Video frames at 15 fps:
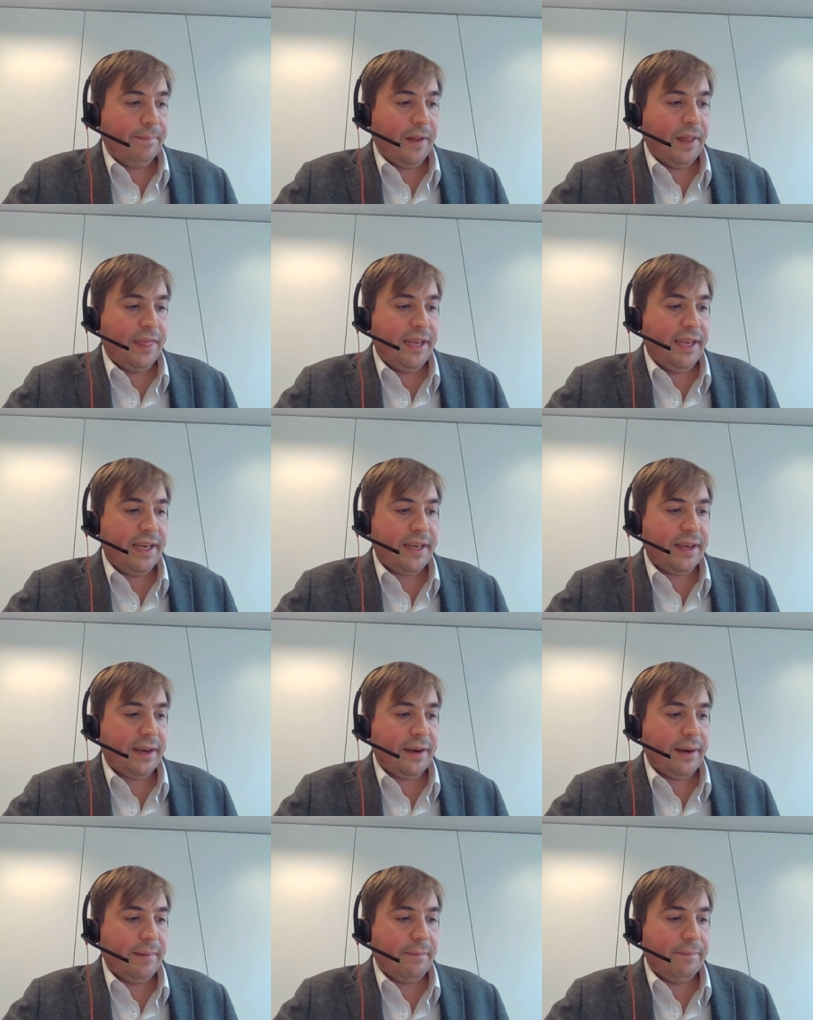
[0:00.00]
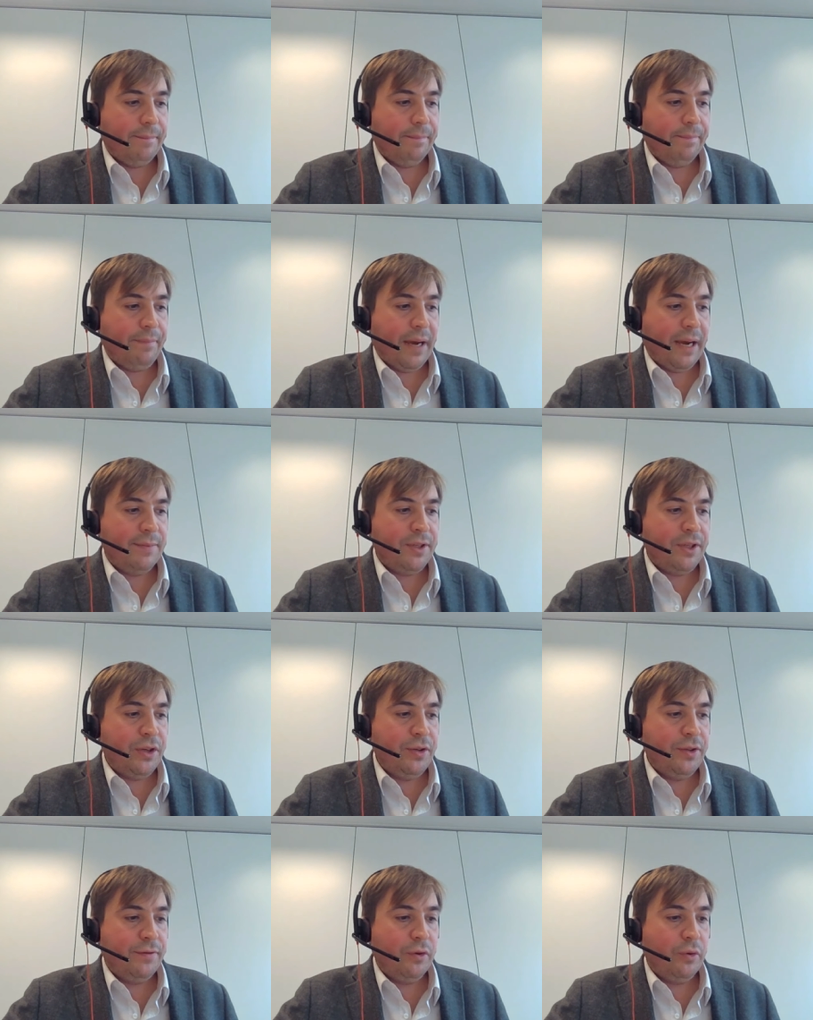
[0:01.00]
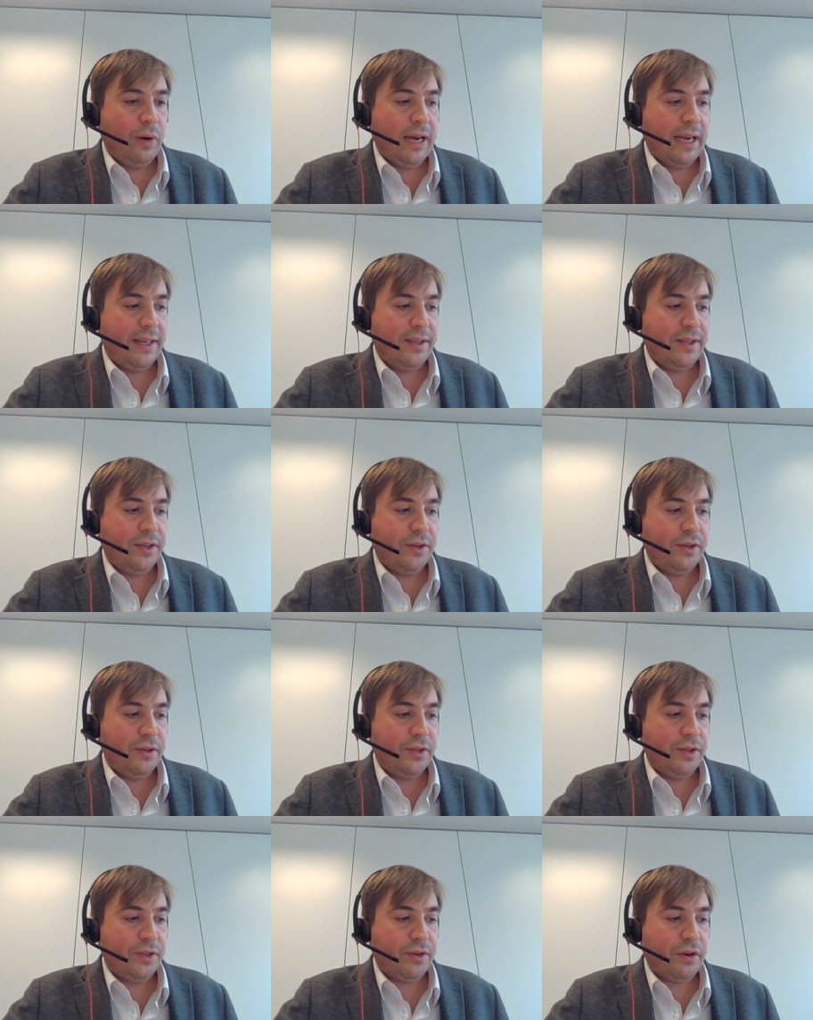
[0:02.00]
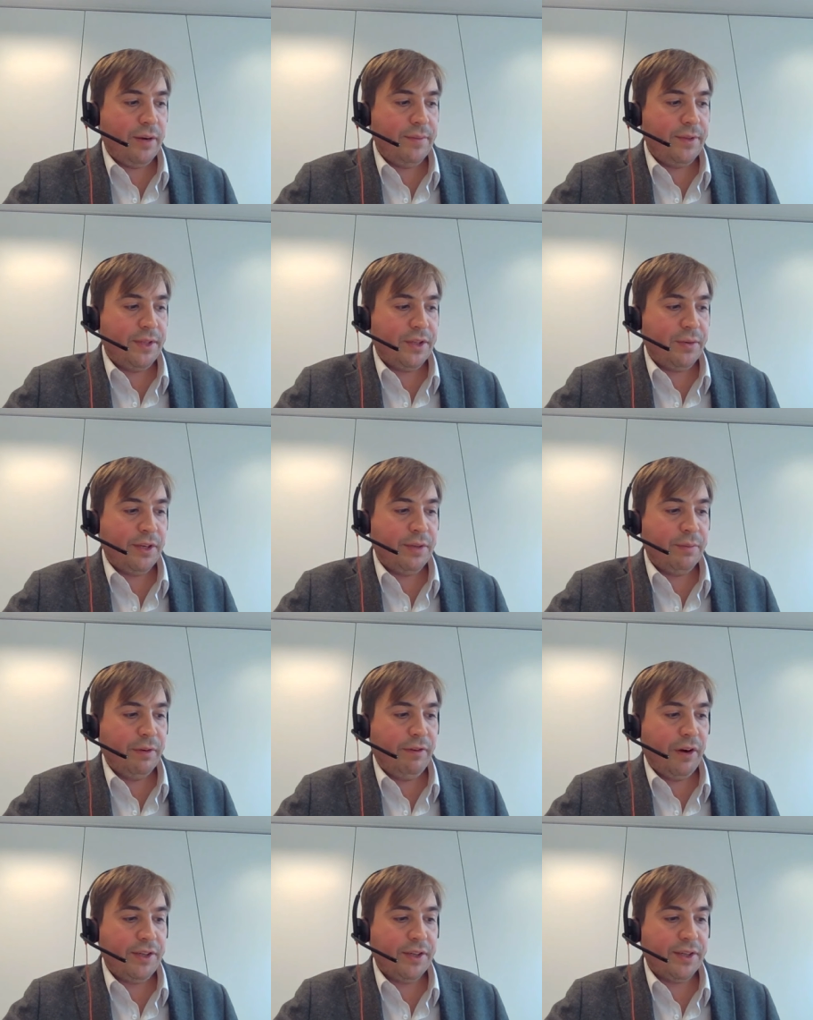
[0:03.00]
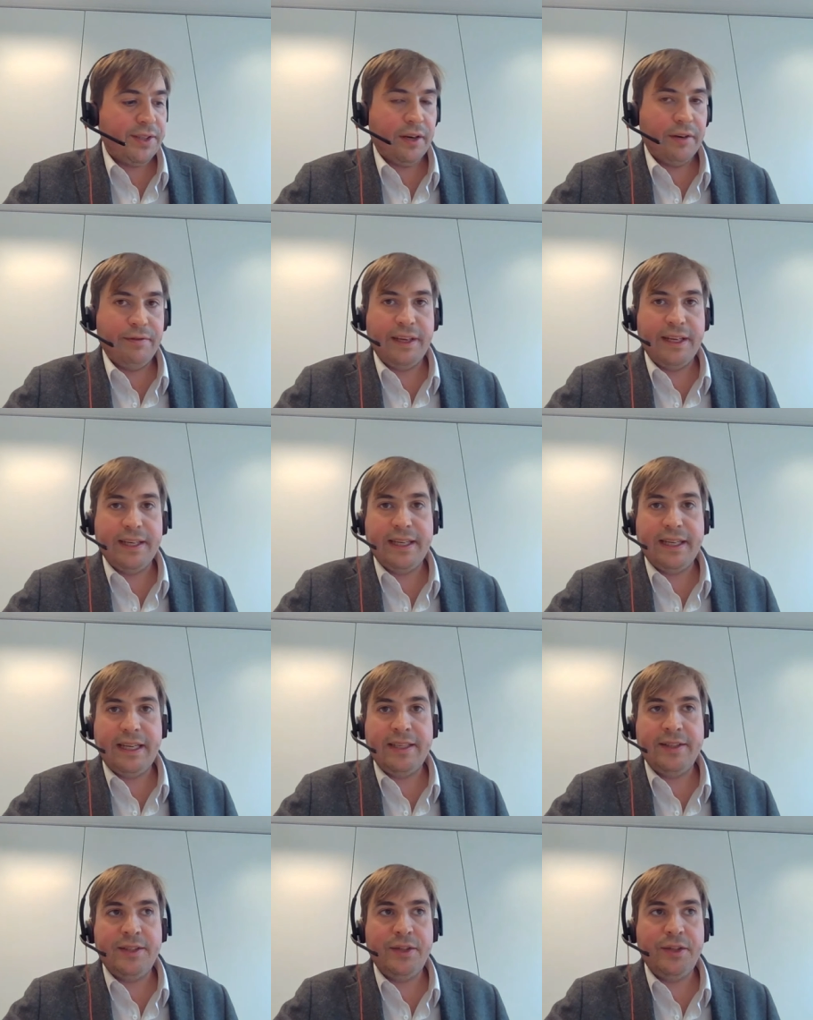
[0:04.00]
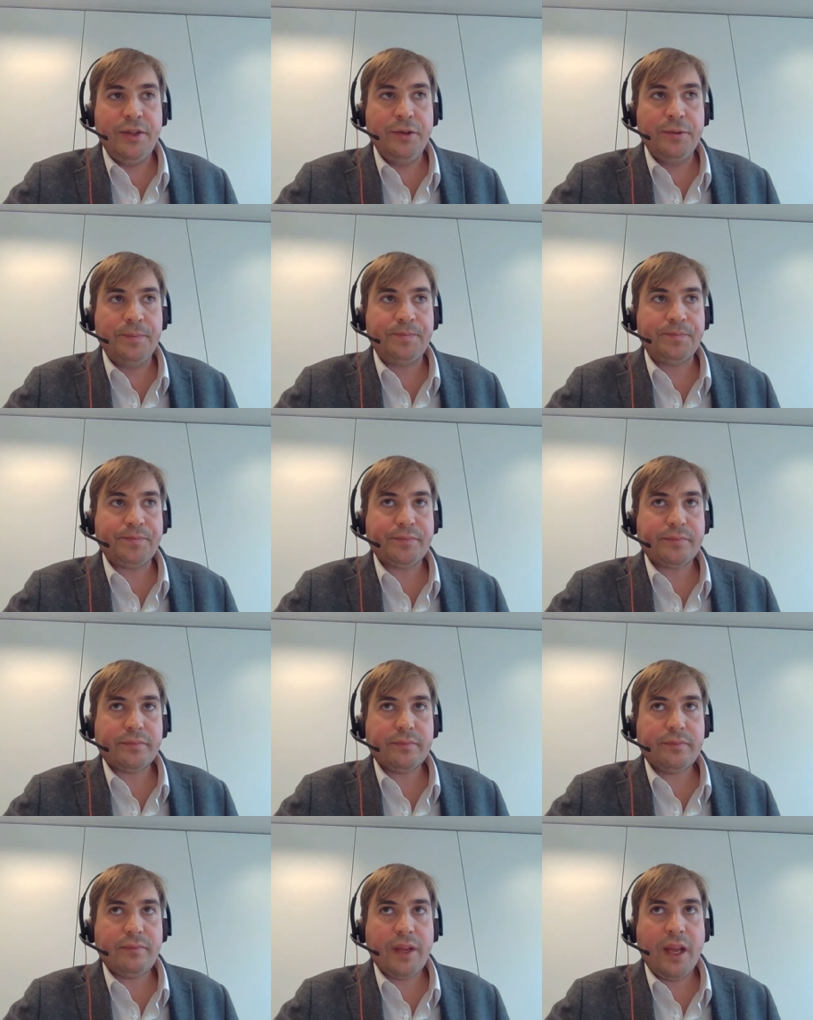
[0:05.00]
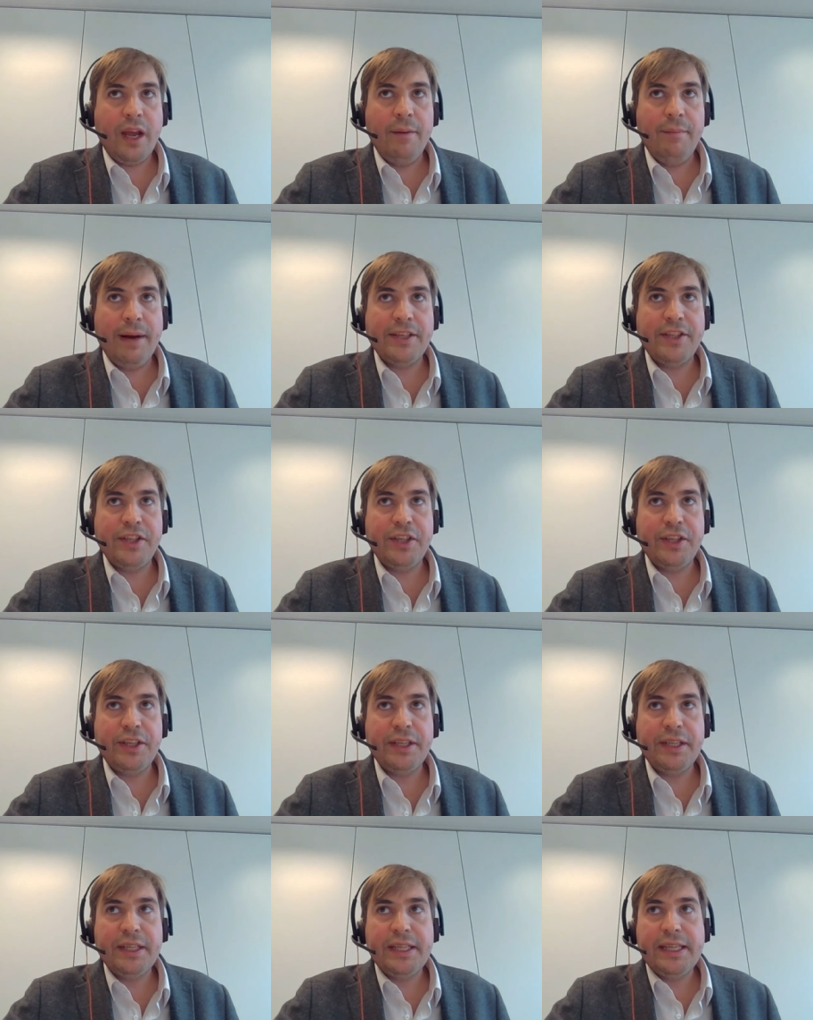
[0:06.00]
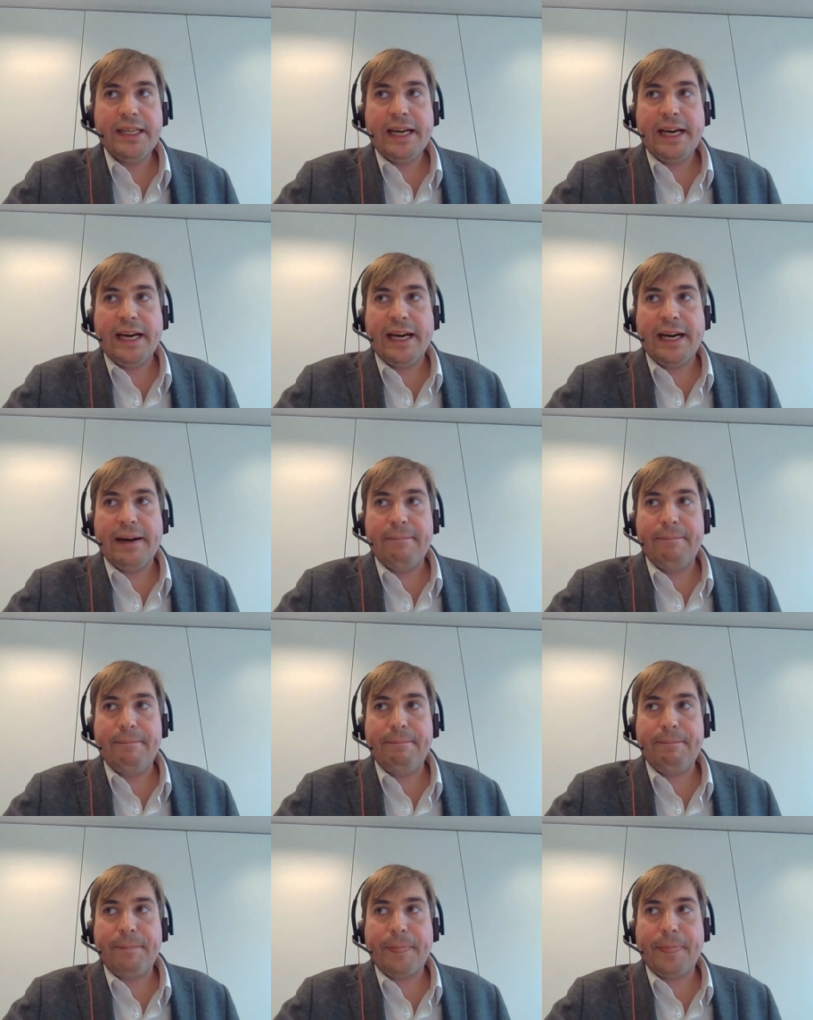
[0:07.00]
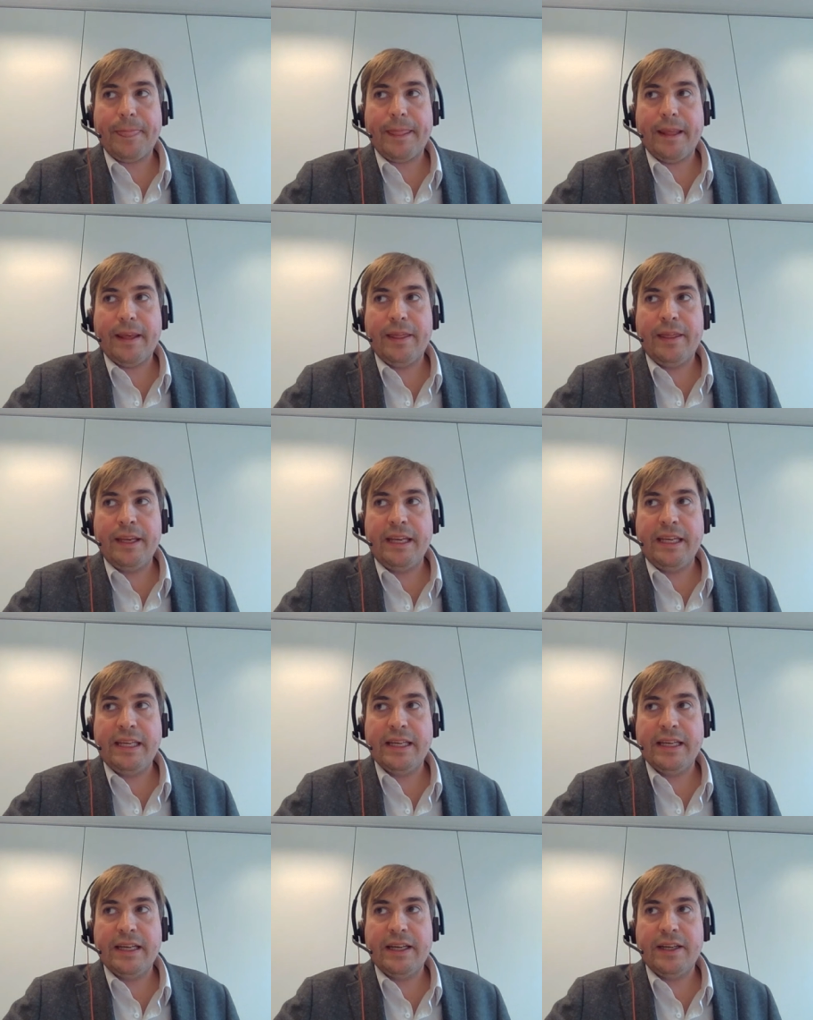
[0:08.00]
I think perhaps a useful way to to describe the situation we find ourselves in is to imagine um, the